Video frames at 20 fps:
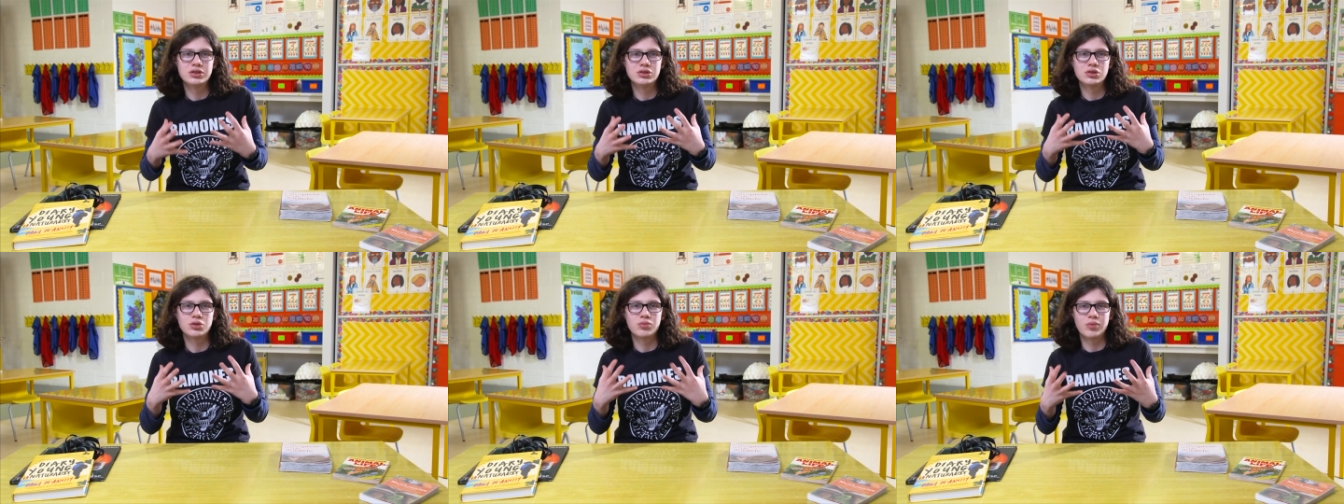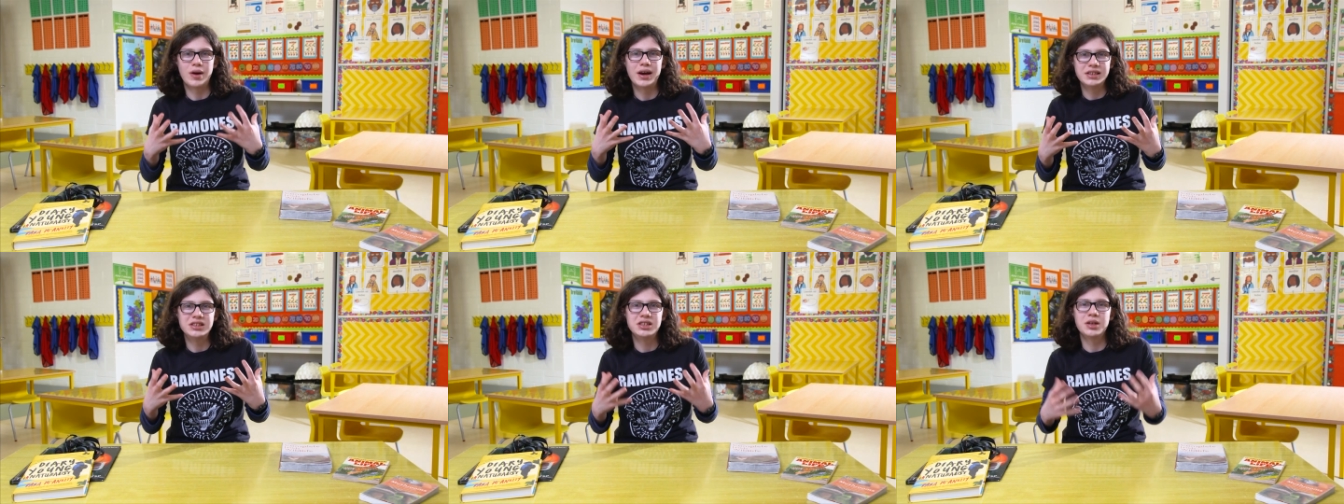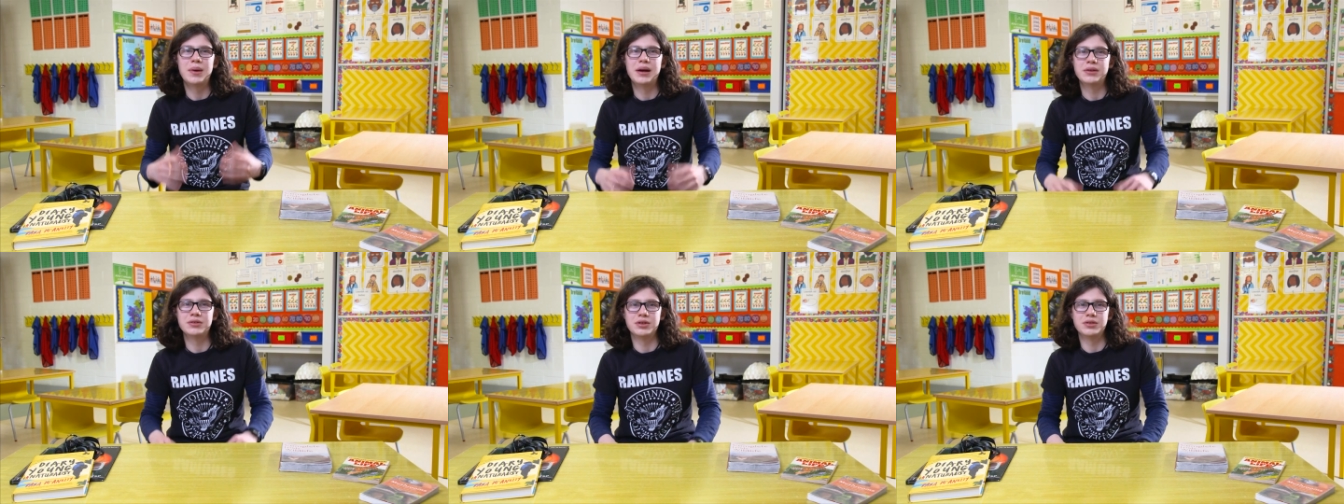to write
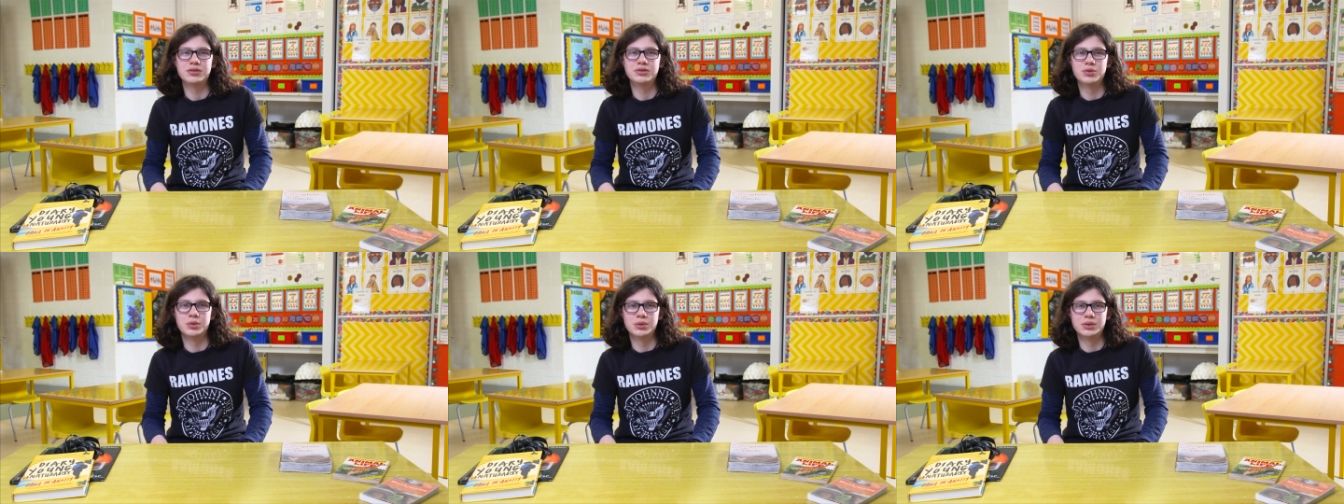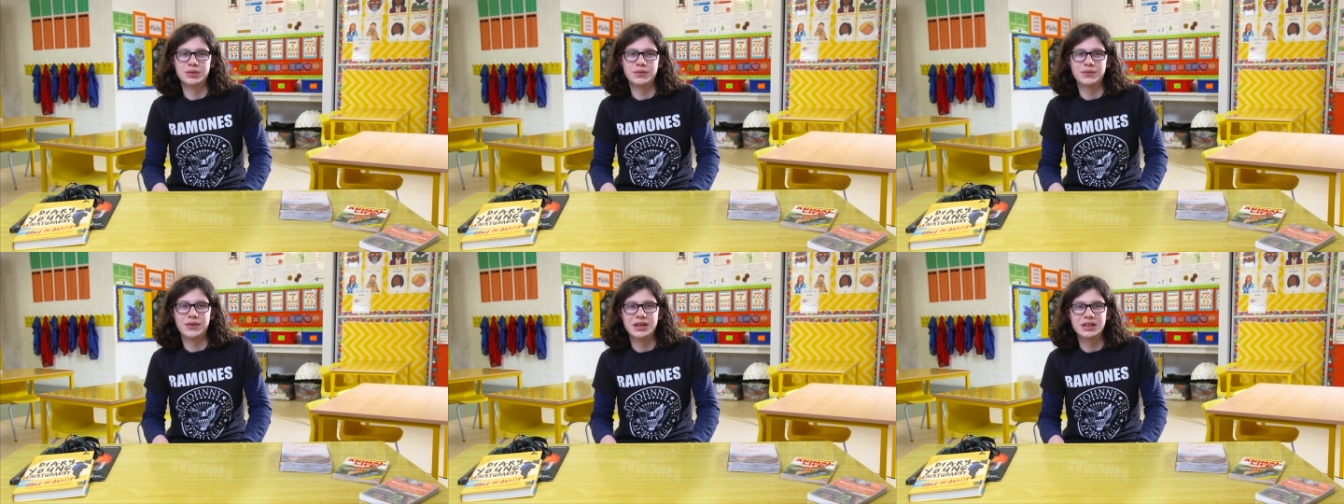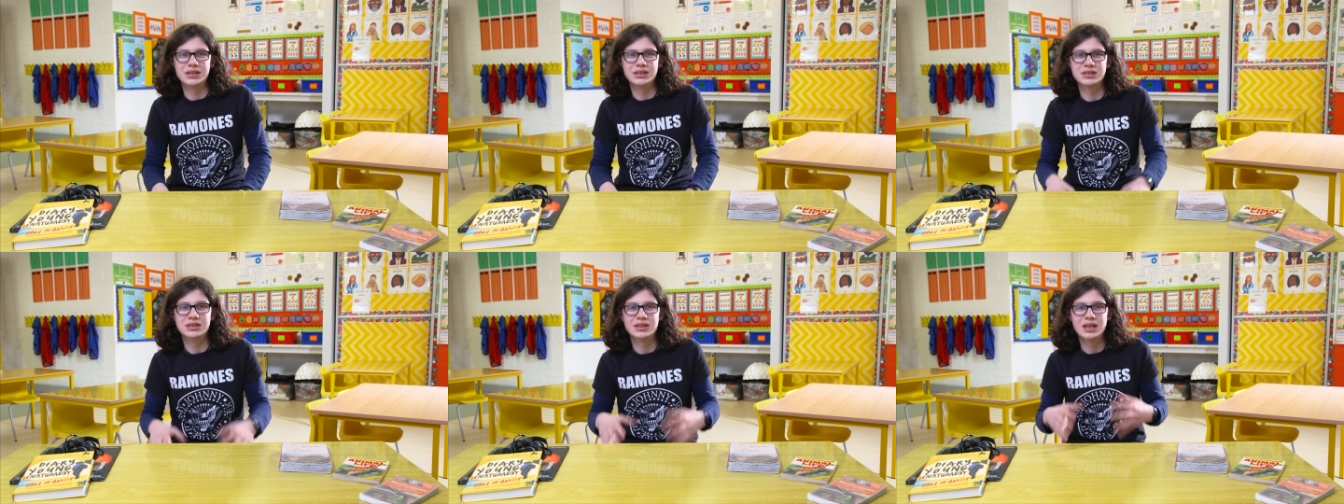about those sort of
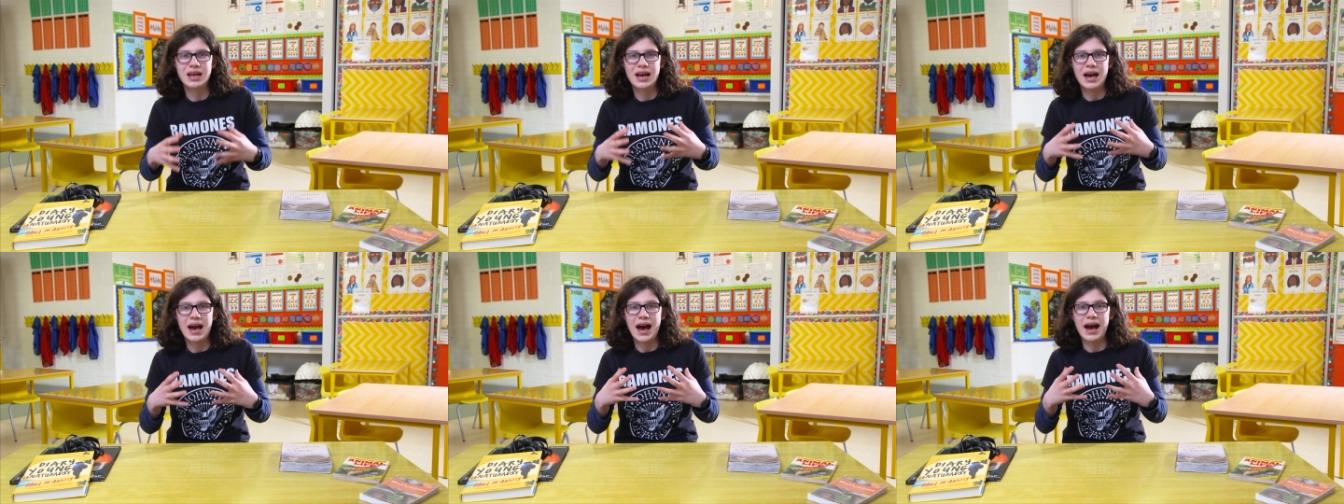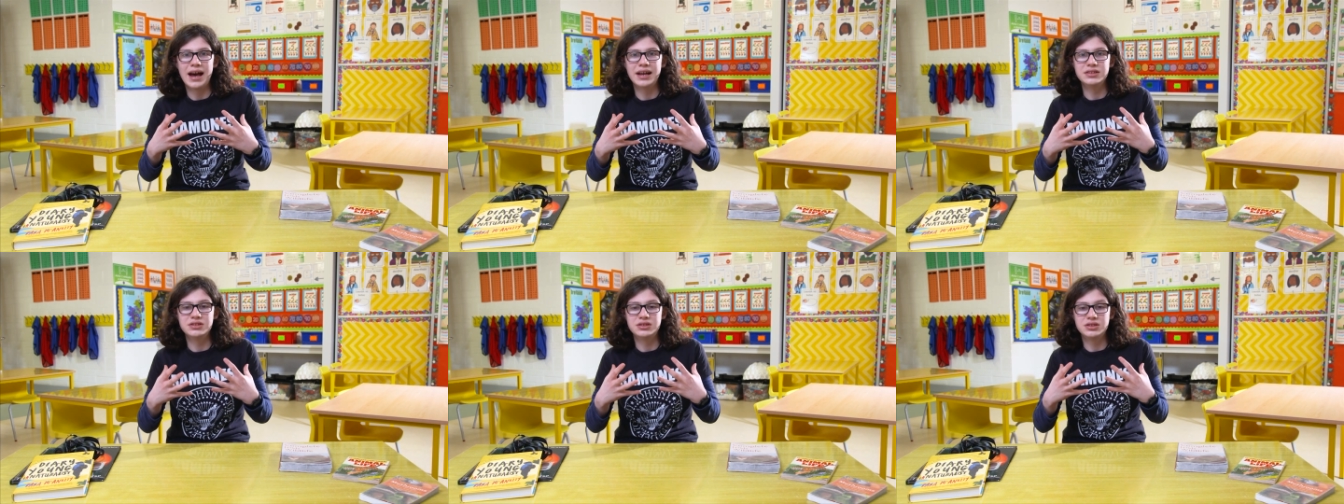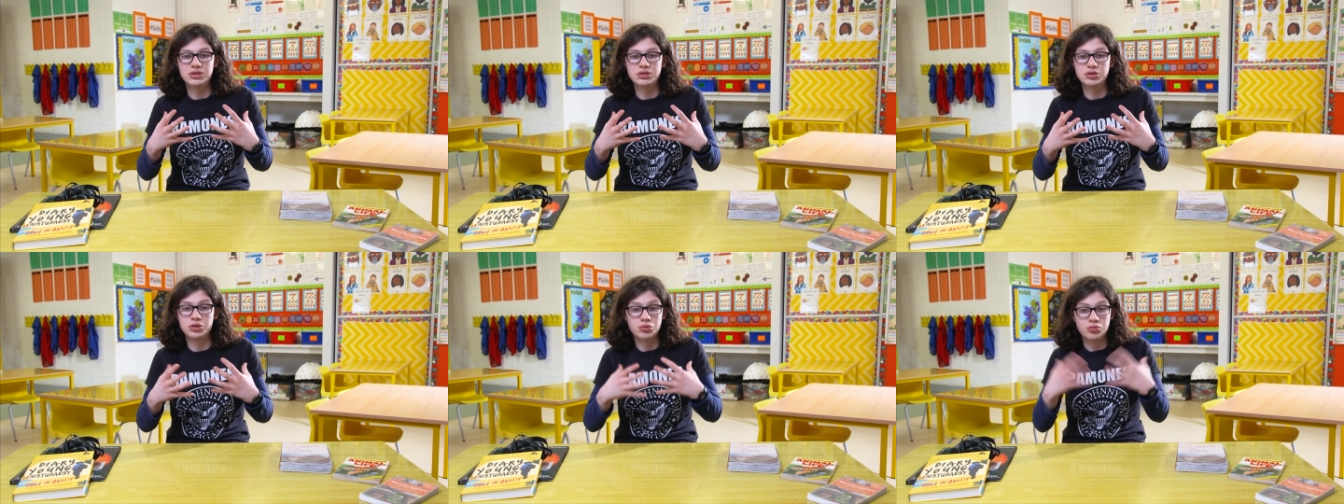things and
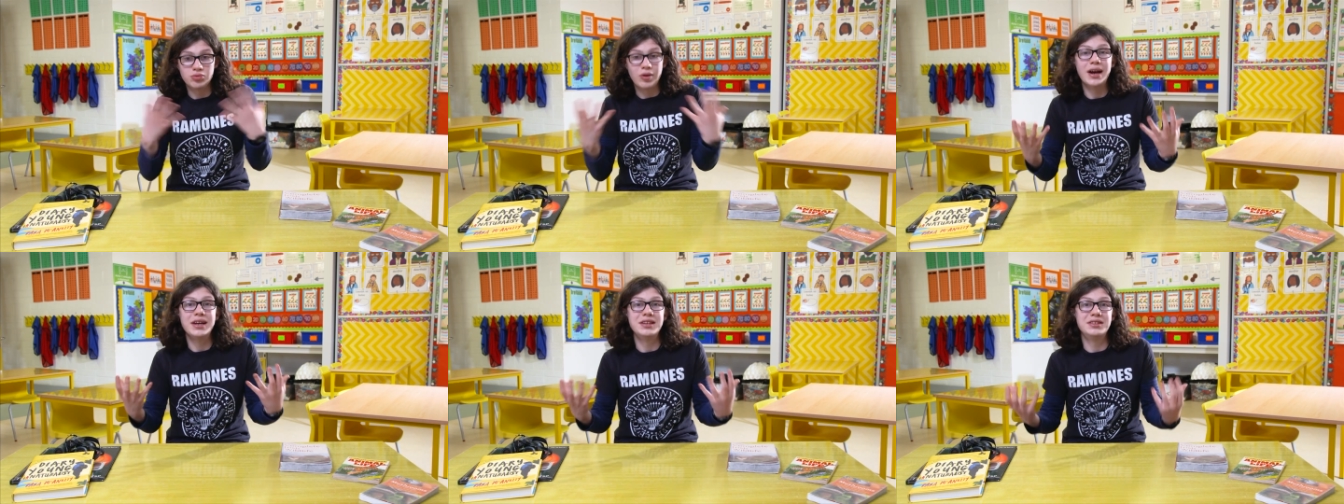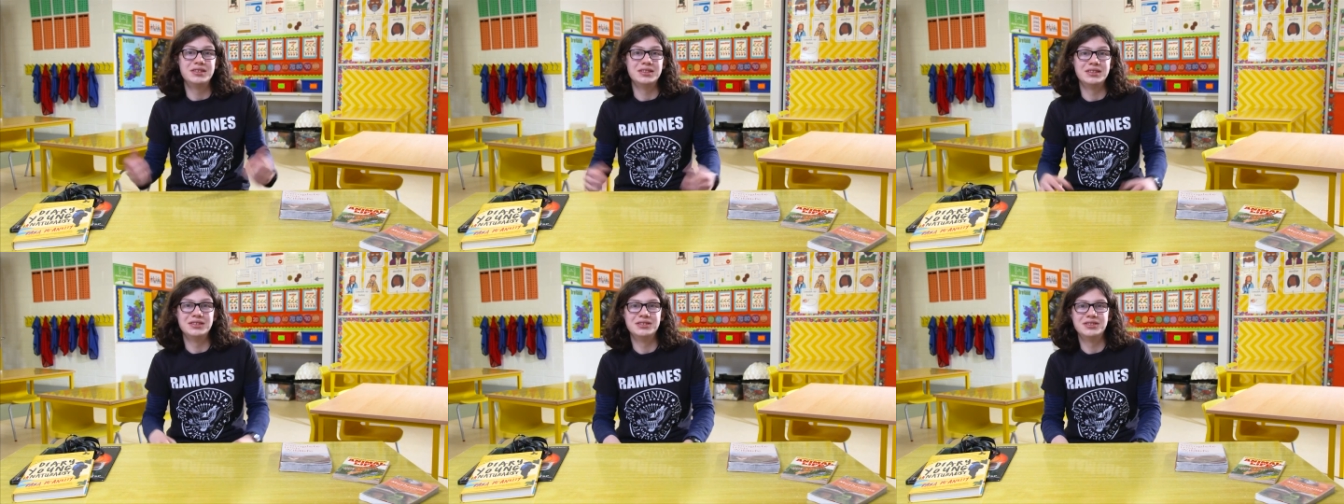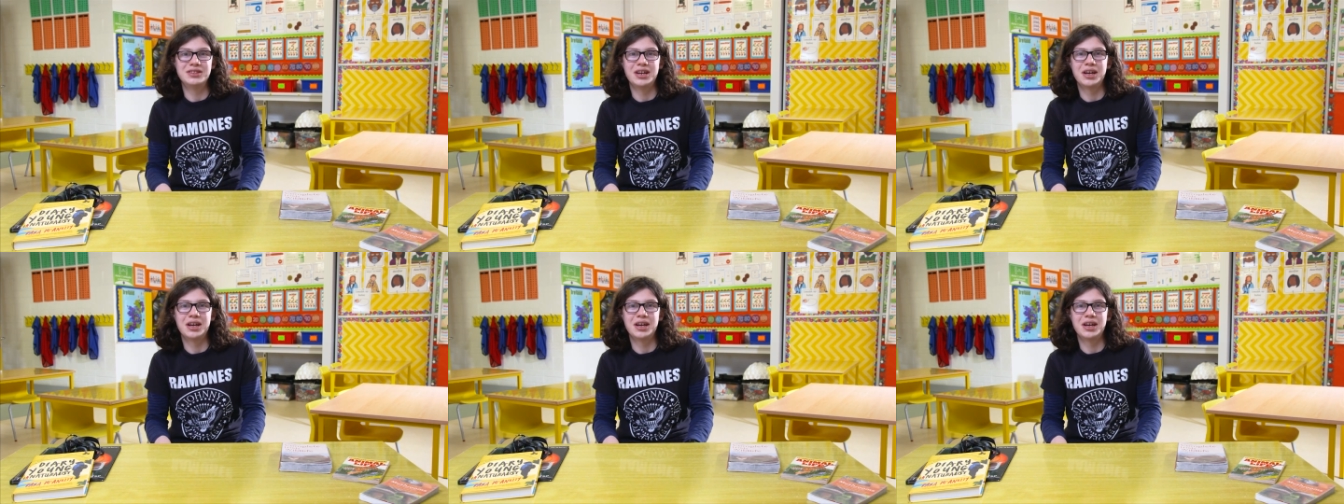to write in